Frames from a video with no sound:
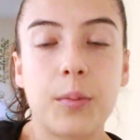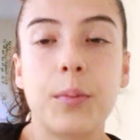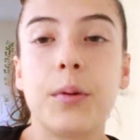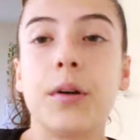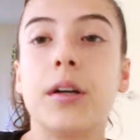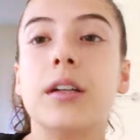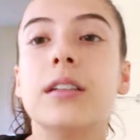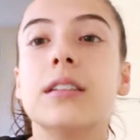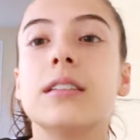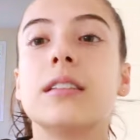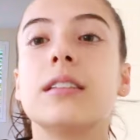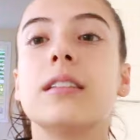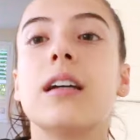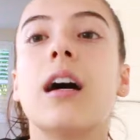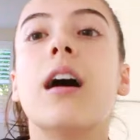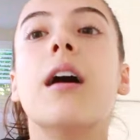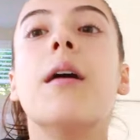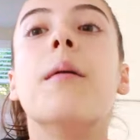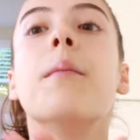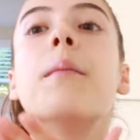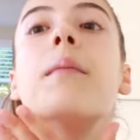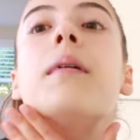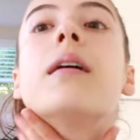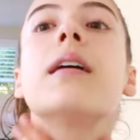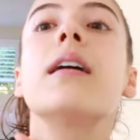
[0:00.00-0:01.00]
put
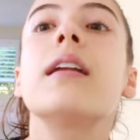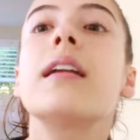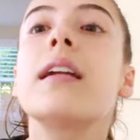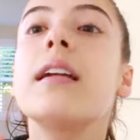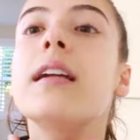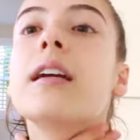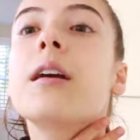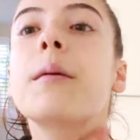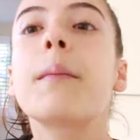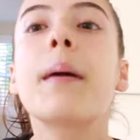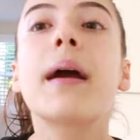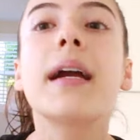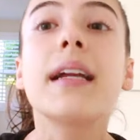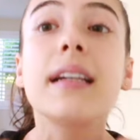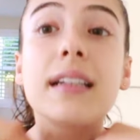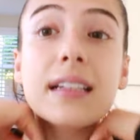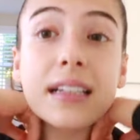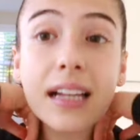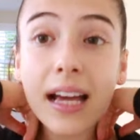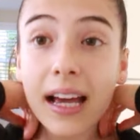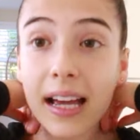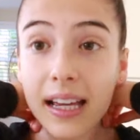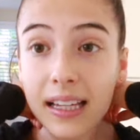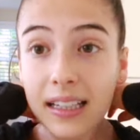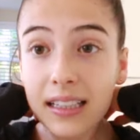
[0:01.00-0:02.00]
some near my
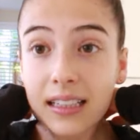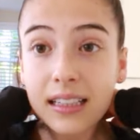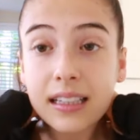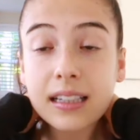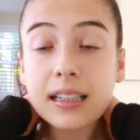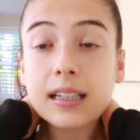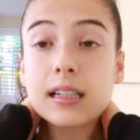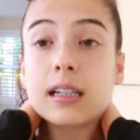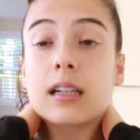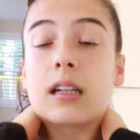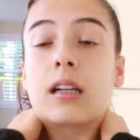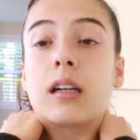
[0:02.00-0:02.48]
neck.